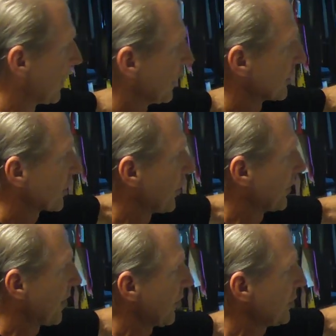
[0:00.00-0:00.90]
And so
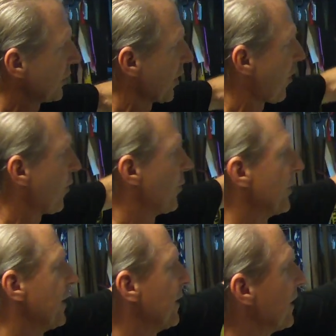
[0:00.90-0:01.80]
there you go.
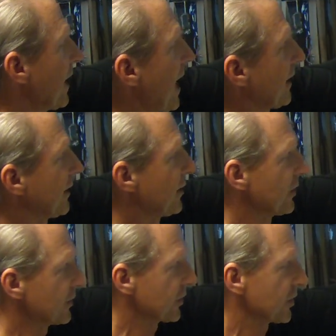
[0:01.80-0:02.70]
That
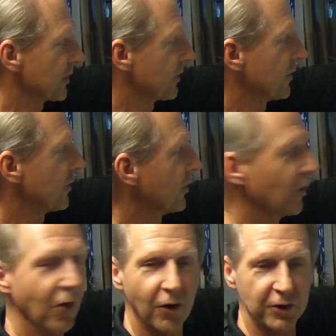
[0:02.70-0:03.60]
is the
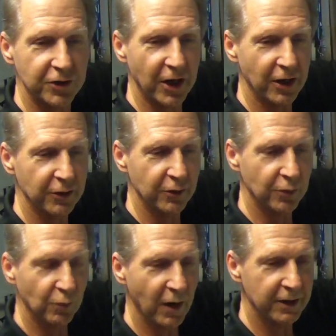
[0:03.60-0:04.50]
Larks Head
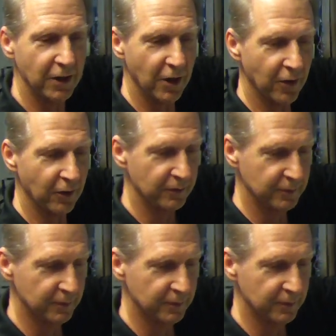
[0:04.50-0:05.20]
right there.